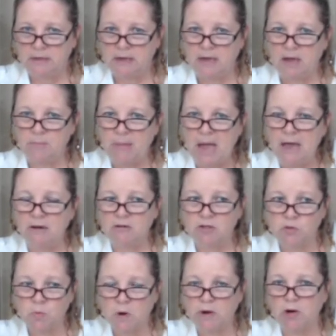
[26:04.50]
It
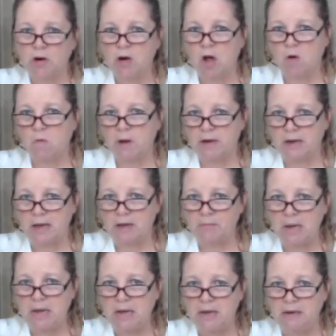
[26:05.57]
matters where you're going.
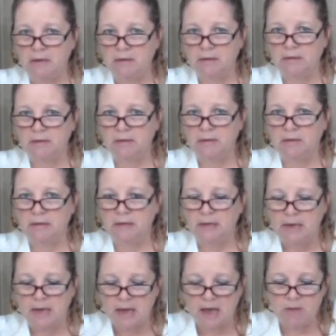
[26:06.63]
Amen.
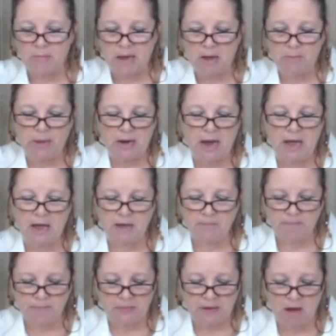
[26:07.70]
Amen. But I
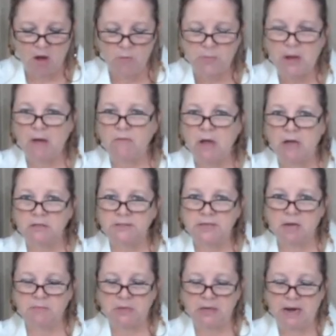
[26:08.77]
hope y'all got
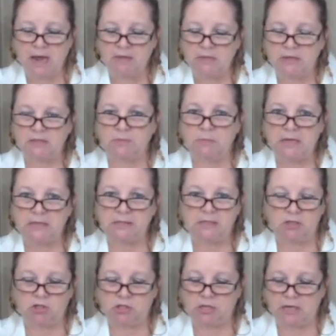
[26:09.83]
something out of this
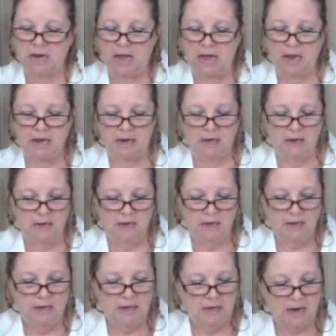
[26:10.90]
message today. And
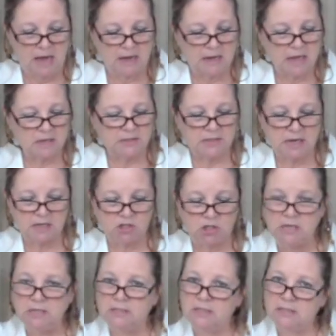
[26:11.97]
like I said,
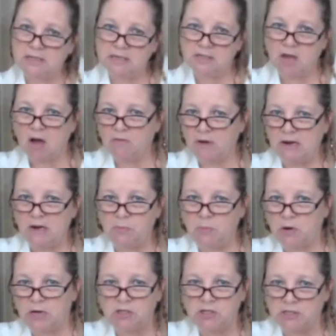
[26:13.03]
Jesus has already
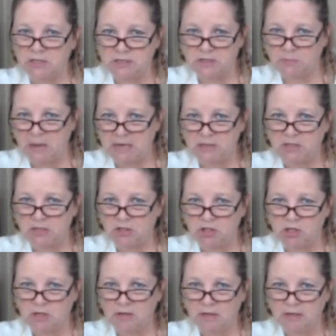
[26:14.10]
preached this
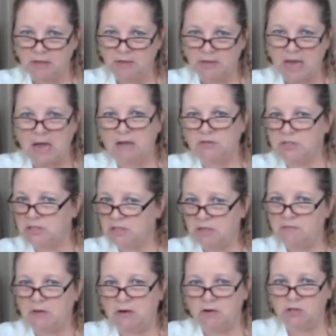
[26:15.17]
message thousands
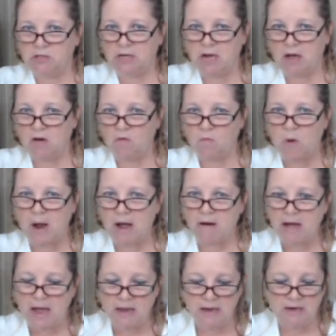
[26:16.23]
of years ago. Wow,
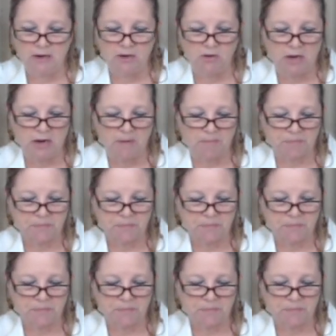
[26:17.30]
hallelujah.